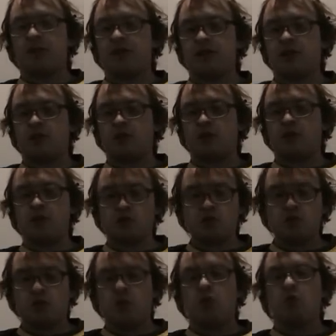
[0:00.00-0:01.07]
in that arena
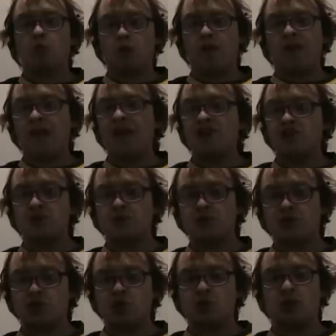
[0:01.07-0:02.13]
knew what they should be
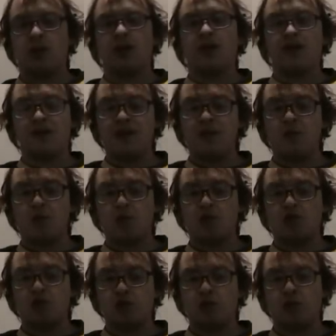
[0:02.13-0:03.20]
doing and they
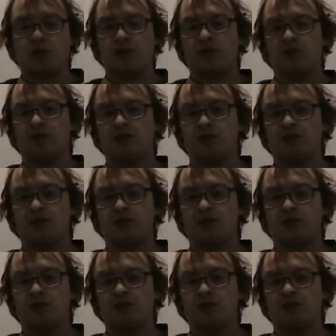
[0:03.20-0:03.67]
weren't doing it.